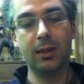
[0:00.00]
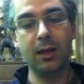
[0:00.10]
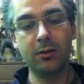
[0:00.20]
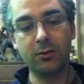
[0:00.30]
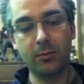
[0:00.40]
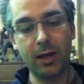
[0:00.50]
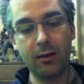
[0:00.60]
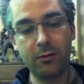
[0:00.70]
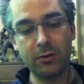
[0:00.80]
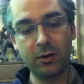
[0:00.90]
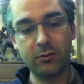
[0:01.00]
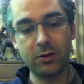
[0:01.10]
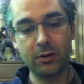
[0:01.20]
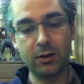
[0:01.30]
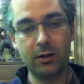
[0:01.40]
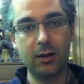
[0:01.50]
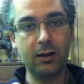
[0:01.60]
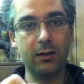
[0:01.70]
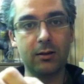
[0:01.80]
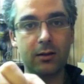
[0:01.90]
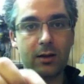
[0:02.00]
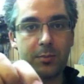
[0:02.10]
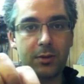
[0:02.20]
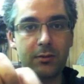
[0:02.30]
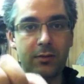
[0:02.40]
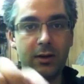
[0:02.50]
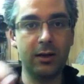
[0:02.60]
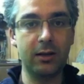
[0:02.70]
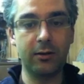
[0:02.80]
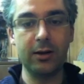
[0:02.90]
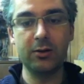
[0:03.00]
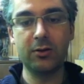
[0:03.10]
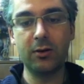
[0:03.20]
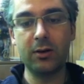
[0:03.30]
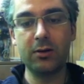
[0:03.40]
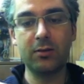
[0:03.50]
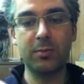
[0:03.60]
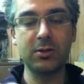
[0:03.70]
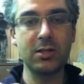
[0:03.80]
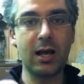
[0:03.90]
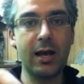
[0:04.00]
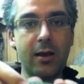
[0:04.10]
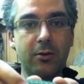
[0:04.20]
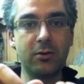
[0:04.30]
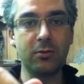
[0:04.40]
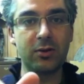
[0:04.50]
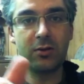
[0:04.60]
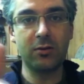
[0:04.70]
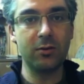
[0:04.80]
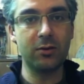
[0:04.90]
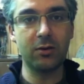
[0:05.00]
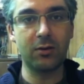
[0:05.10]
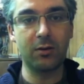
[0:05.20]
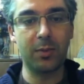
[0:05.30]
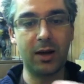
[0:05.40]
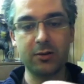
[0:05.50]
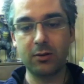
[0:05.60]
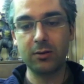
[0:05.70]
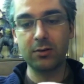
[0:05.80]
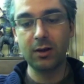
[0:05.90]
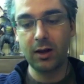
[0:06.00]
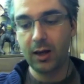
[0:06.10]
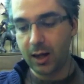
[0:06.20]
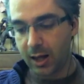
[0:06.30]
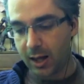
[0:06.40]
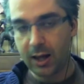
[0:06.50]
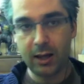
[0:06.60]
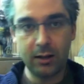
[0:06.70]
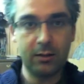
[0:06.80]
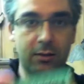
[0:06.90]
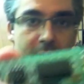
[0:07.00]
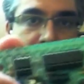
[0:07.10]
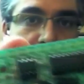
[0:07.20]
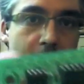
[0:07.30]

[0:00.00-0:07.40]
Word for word: yeah, so we have ourselves a little, uh, a couple of uh, integrated circuits, a bunch of diodes and resistors and capacitors. And this